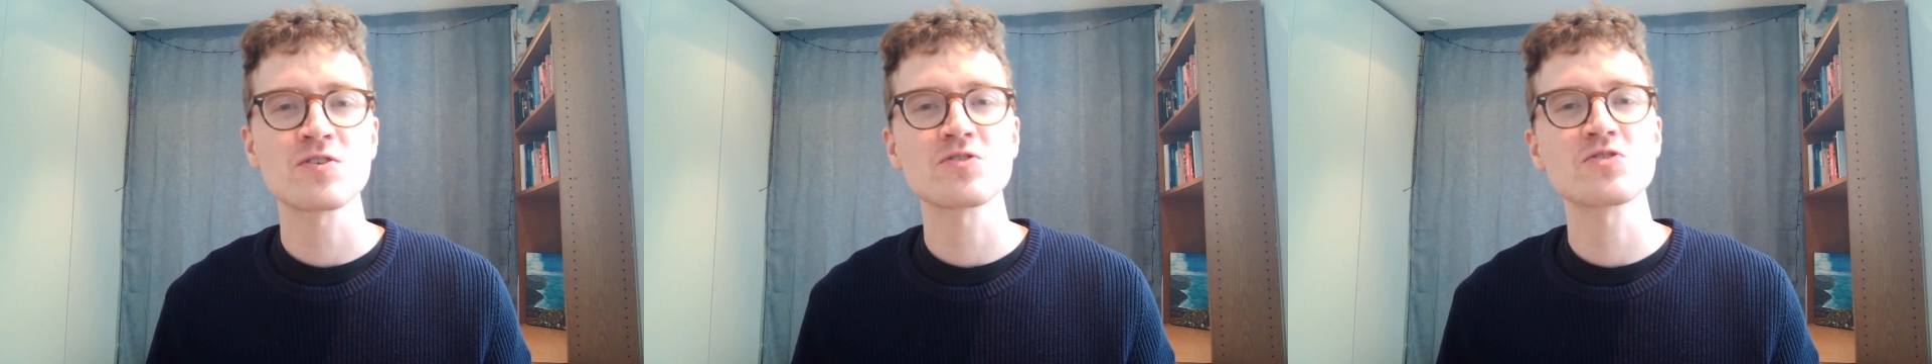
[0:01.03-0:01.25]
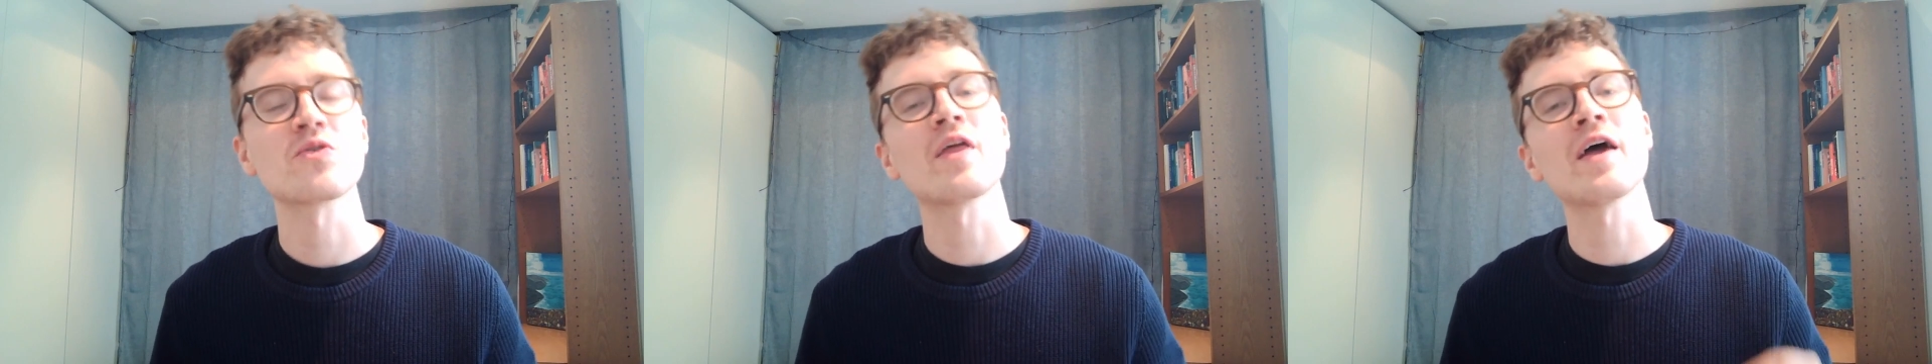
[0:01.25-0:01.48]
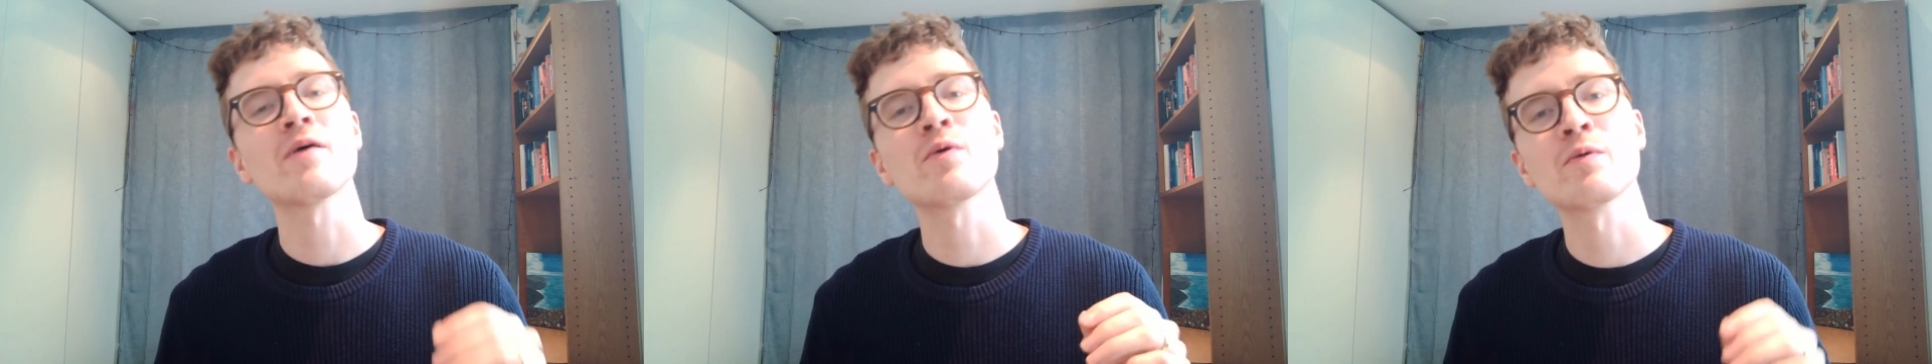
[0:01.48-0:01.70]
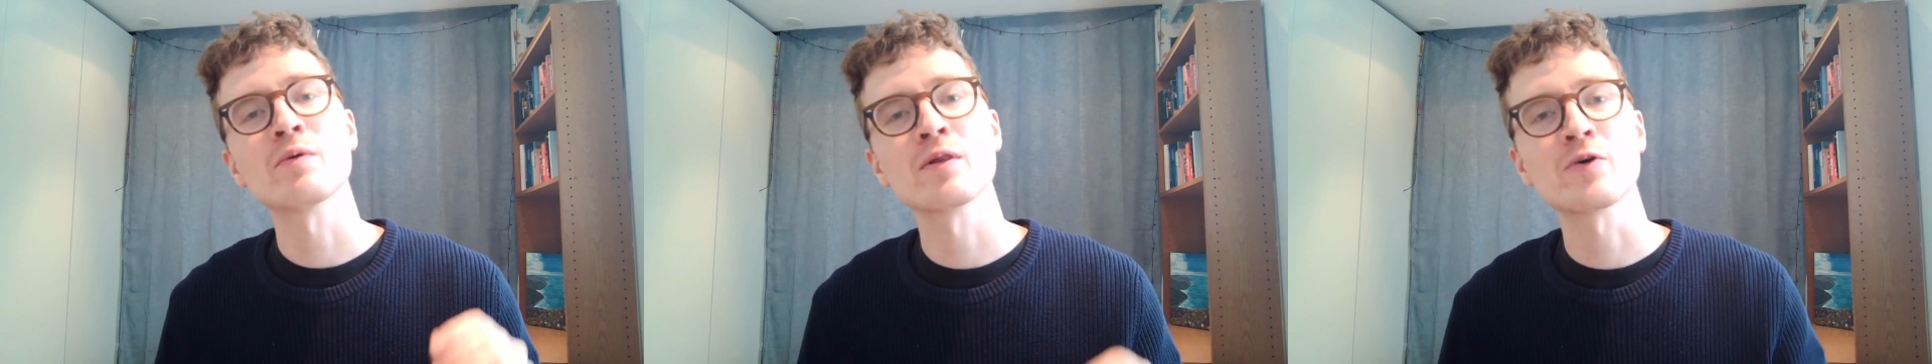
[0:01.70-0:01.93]
Today we
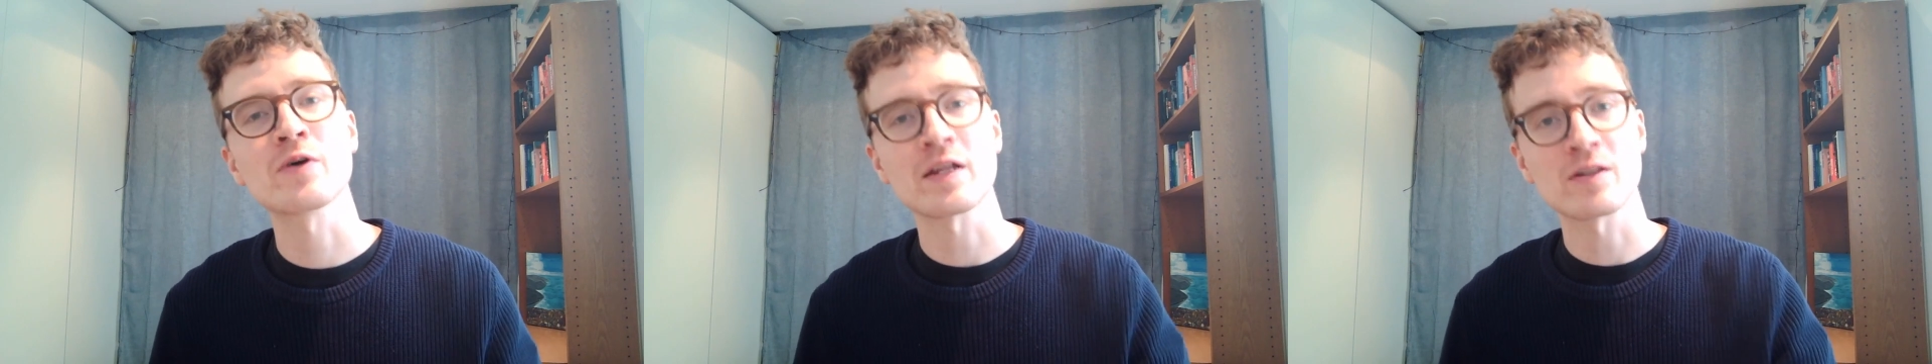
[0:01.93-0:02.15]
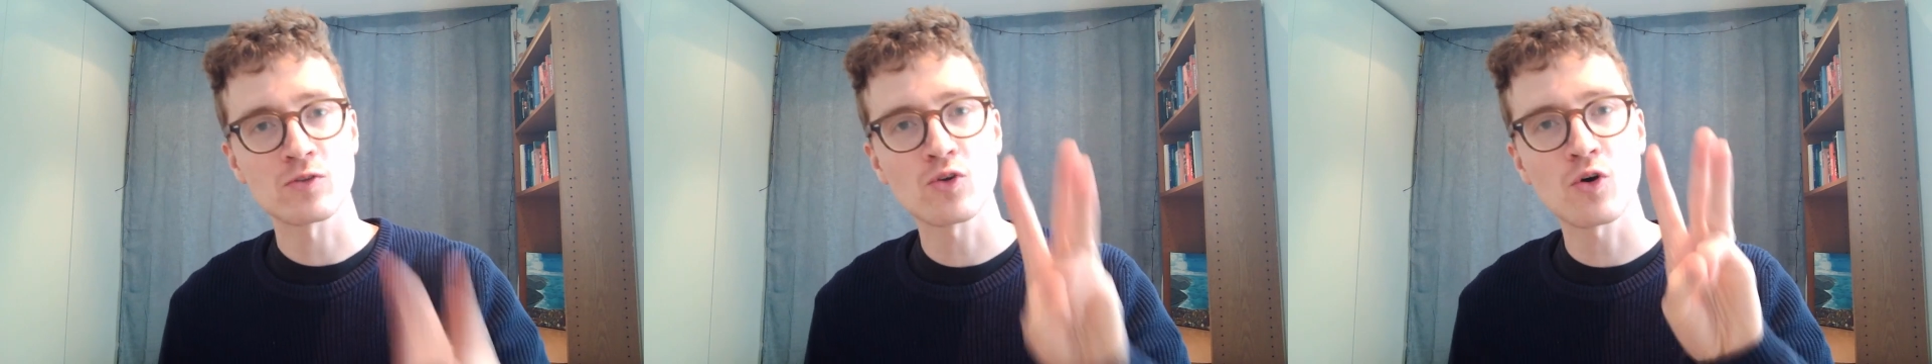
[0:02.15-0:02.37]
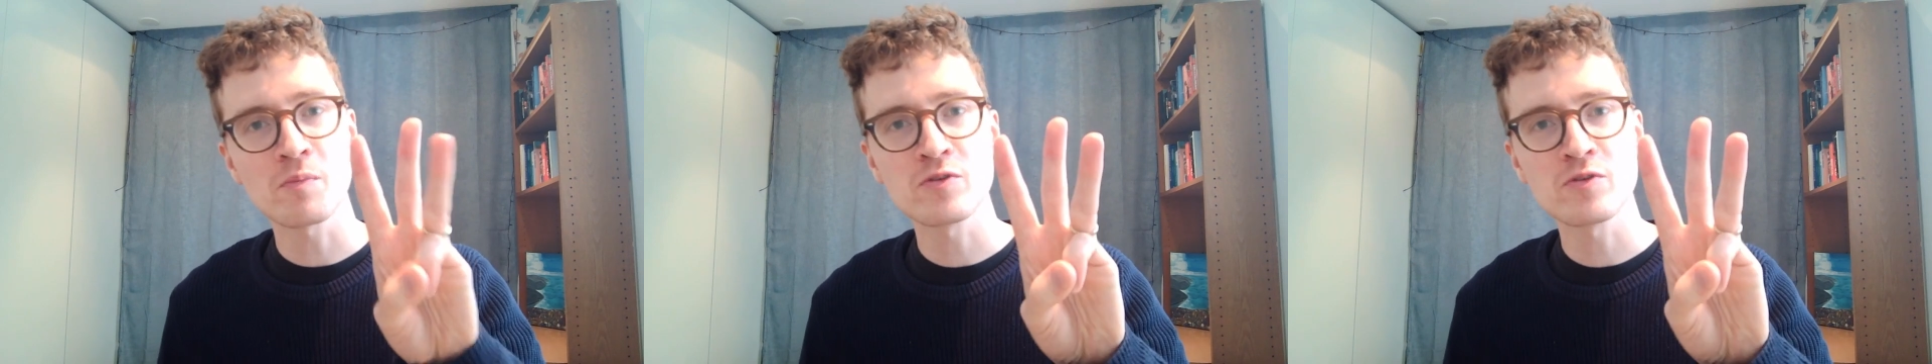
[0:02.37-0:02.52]
will look at the top